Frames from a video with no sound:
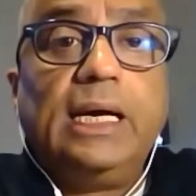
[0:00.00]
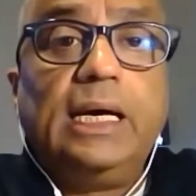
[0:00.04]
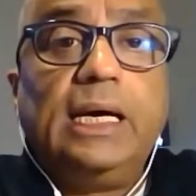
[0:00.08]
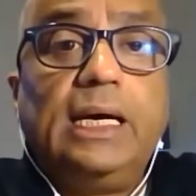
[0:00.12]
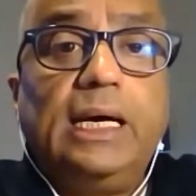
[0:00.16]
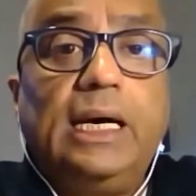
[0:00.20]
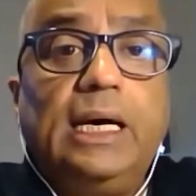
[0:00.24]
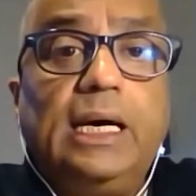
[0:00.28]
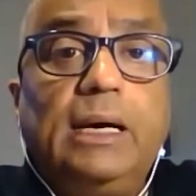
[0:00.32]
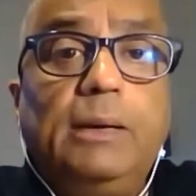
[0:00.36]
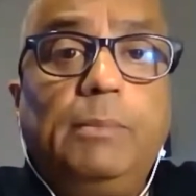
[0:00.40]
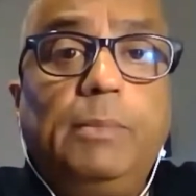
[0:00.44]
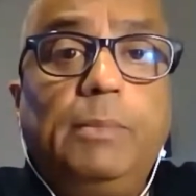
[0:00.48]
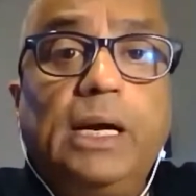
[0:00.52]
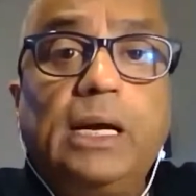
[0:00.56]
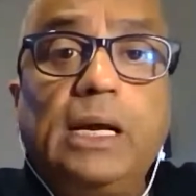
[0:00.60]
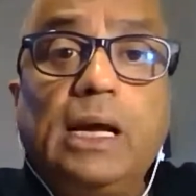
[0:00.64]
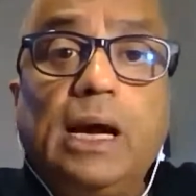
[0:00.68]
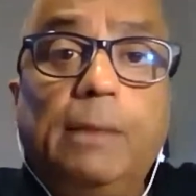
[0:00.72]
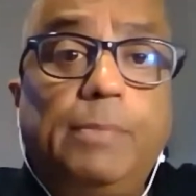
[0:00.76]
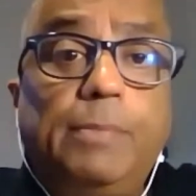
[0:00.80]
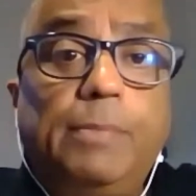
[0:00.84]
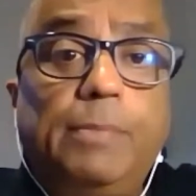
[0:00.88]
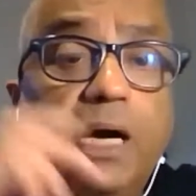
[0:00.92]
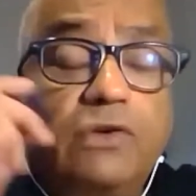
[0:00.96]
Uh, but
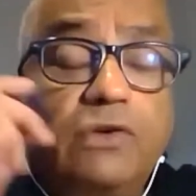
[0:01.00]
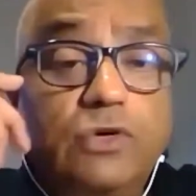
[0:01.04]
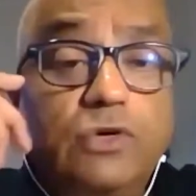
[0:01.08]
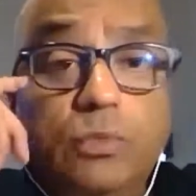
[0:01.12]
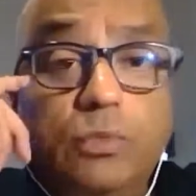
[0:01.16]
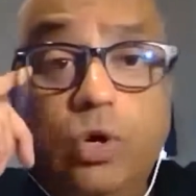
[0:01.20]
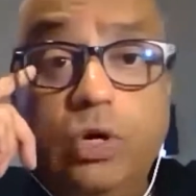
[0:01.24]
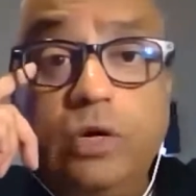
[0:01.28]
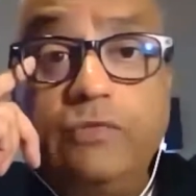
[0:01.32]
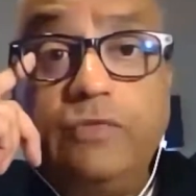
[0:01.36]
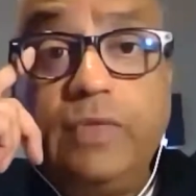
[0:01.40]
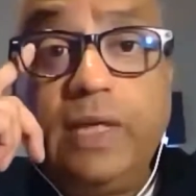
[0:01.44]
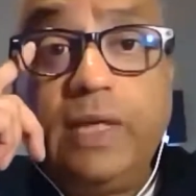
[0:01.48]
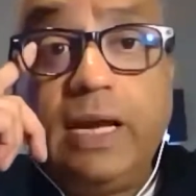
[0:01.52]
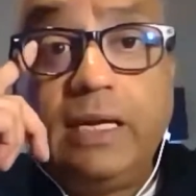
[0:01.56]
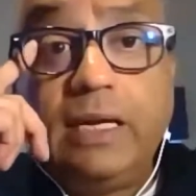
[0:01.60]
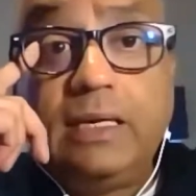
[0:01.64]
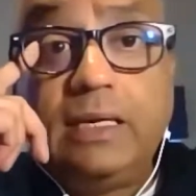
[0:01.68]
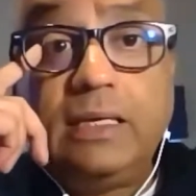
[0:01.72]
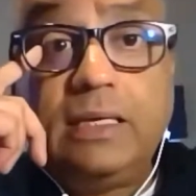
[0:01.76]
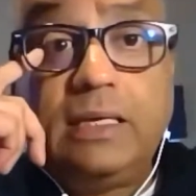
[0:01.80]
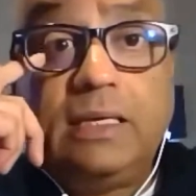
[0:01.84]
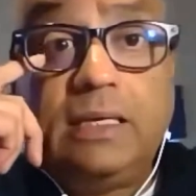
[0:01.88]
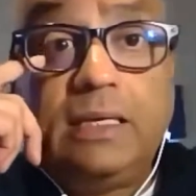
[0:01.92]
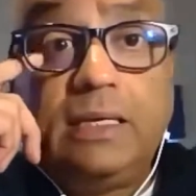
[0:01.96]
apart from all of
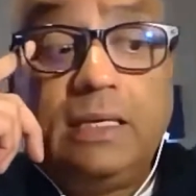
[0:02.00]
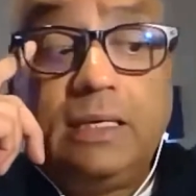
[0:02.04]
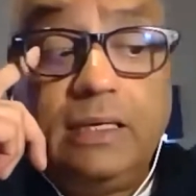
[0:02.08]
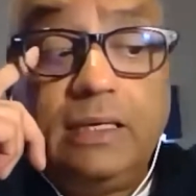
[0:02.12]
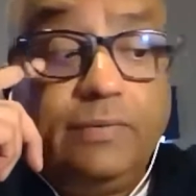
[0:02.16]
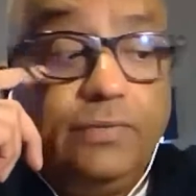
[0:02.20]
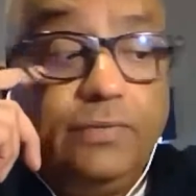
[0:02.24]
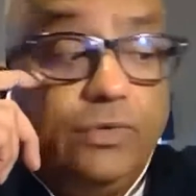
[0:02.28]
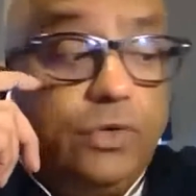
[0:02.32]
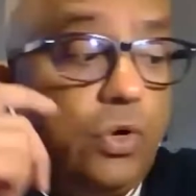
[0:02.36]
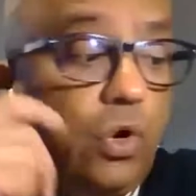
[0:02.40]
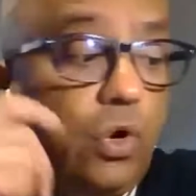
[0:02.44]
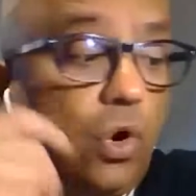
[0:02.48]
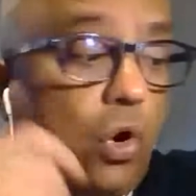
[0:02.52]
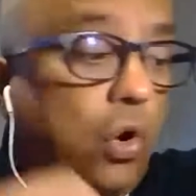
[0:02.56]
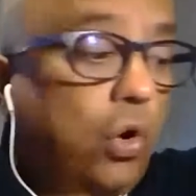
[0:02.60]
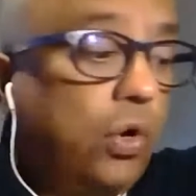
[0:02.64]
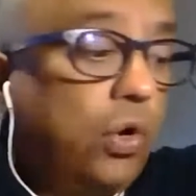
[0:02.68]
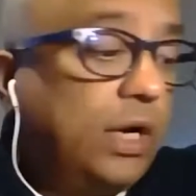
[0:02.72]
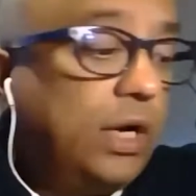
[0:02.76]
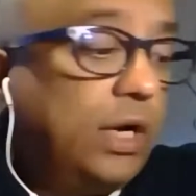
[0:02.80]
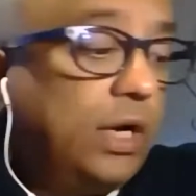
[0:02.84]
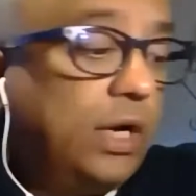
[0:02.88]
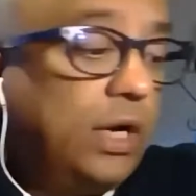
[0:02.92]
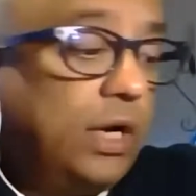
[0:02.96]
that, uh, you know,
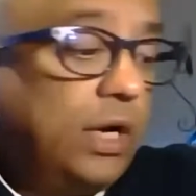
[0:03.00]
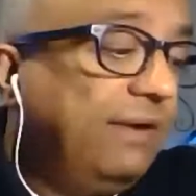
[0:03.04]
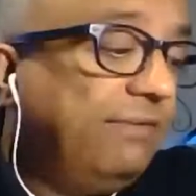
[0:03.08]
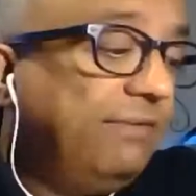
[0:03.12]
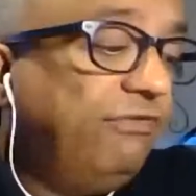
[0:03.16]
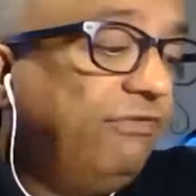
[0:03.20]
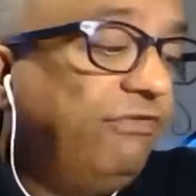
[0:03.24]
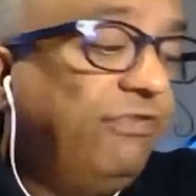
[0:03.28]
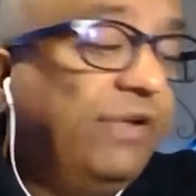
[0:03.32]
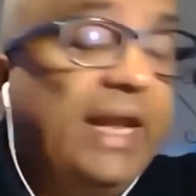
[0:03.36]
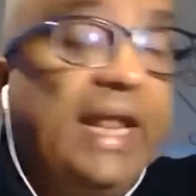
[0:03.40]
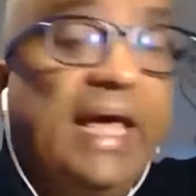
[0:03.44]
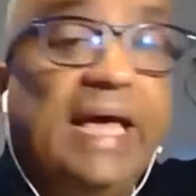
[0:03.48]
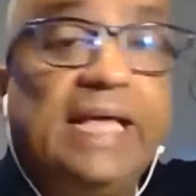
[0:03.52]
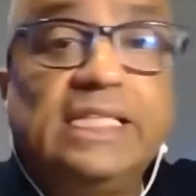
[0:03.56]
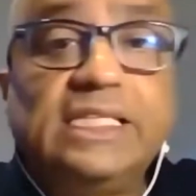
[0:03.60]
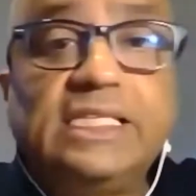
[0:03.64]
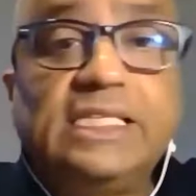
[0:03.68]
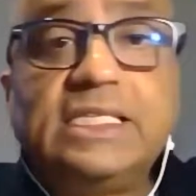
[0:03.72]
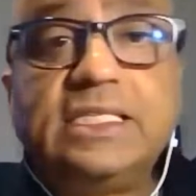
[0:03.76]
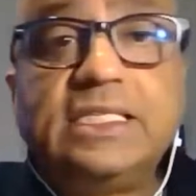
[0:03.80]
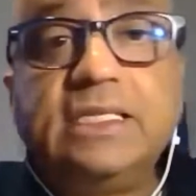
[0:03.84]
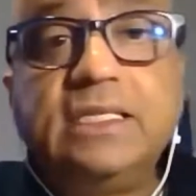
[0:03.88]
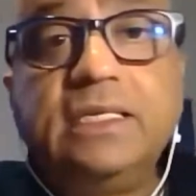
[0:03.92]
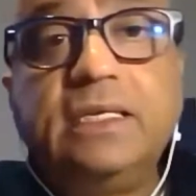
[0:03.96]
online
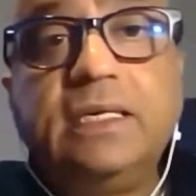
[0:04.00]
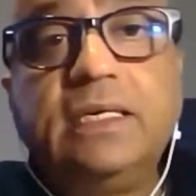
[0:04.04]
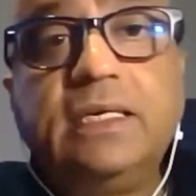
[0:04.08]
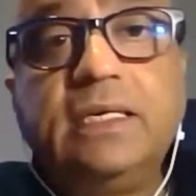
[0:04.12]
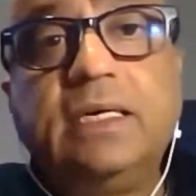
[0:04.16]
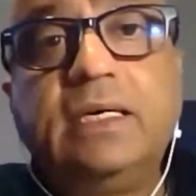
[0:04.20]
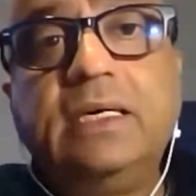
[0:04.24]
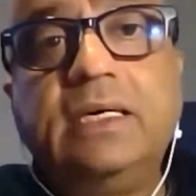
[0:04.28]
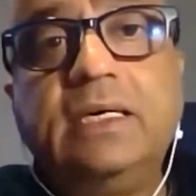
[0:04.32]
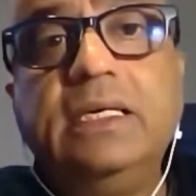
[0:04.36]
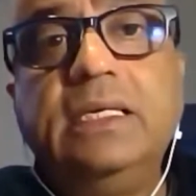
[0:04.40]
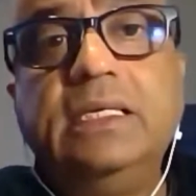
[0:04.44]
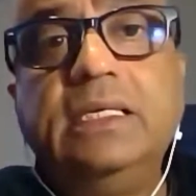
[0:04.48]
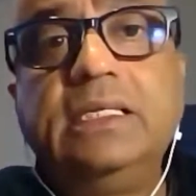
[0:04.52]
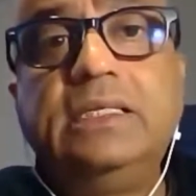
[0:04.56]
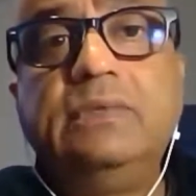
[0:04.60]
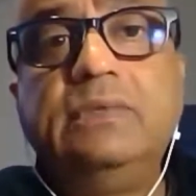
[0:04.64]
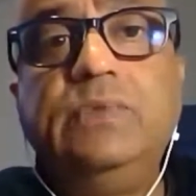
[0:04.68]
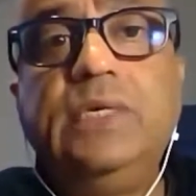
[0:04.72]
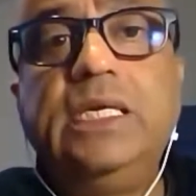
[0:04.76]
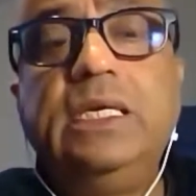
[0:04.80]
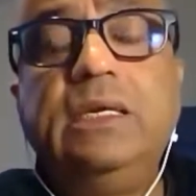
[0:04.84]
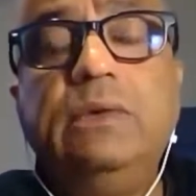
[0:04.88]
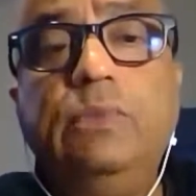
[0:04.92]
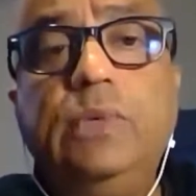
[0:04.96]
finance uh,
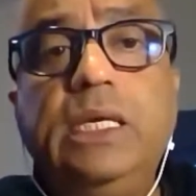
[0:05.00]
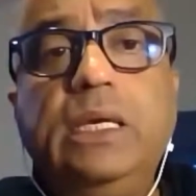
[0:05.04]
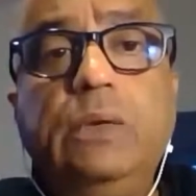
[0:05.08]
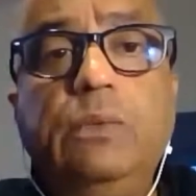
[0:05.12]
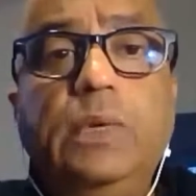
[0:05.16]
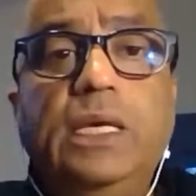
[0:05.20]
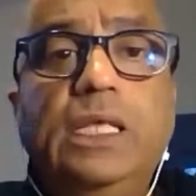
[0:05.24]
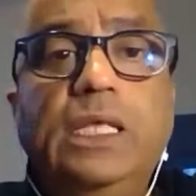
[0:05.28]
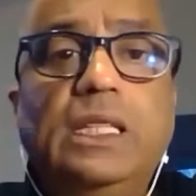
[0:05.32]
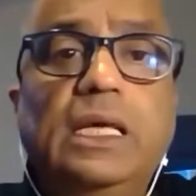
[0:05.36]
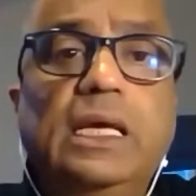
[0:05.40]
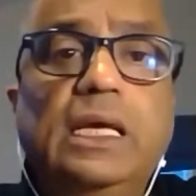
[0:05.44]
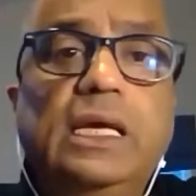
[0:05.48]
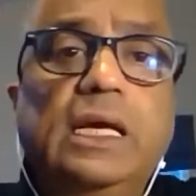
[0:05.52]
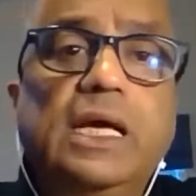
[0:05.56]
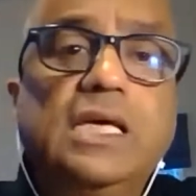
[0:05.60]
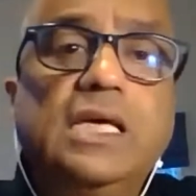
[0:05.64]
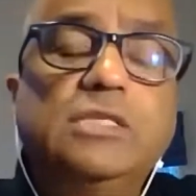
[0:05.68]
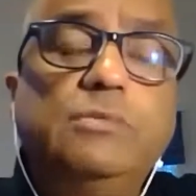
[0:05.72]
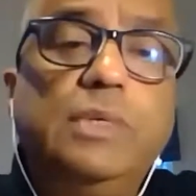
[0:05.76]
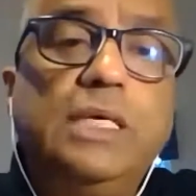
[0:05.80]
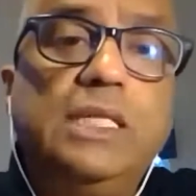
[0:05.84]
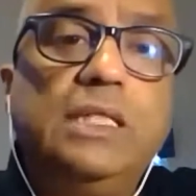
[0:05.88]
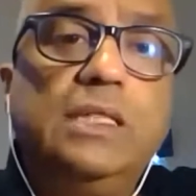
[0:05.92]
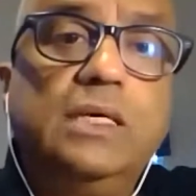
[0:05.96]
we, we we think
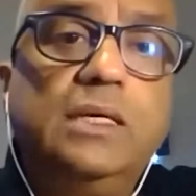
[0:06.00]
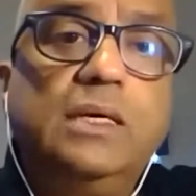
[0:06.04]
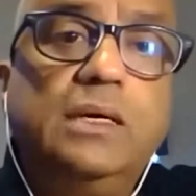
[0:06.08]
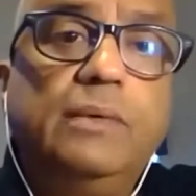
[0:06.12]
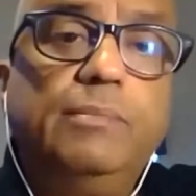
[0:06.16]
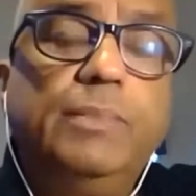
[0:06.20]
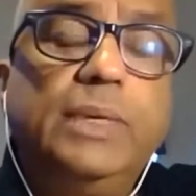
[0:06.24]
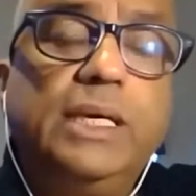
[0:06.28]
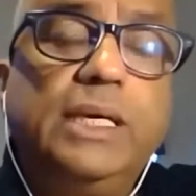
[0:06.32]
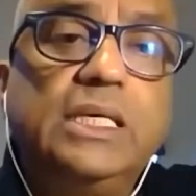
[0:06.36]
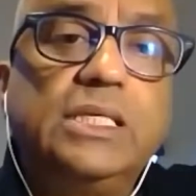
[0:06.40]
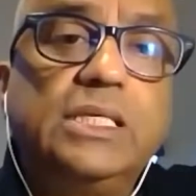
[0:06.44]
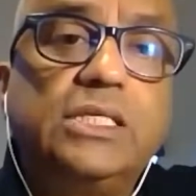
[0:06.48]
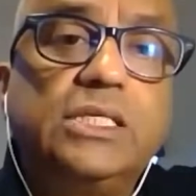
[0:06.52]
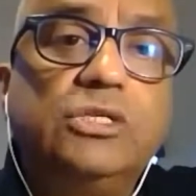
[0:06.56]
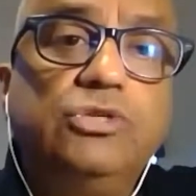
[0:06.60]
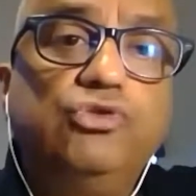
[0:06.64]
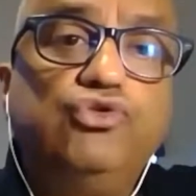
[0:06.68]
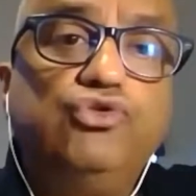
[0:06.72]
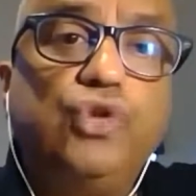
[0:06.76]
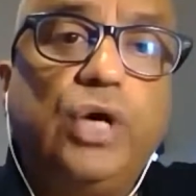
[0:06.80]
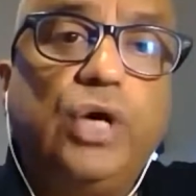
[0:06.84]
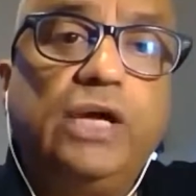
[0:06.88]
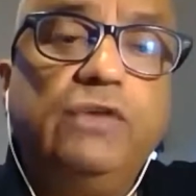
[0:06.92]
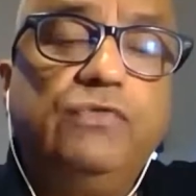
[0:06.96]
has been the
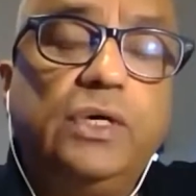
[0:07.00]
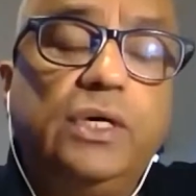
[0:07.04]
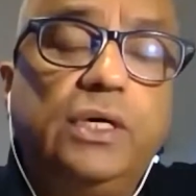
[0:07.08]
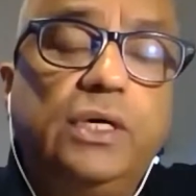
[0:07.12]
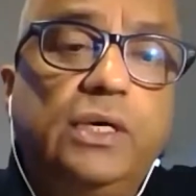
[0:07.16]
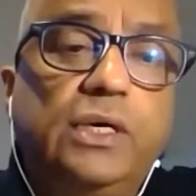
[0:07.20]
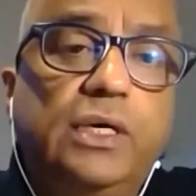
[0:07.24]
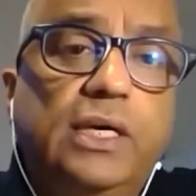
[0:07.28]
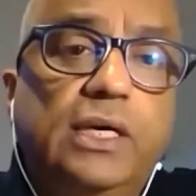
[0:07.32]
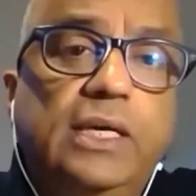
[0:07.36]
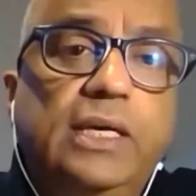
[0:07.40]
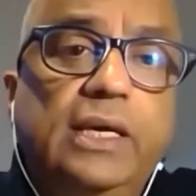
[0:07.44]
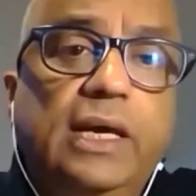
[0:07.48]
biggest driver,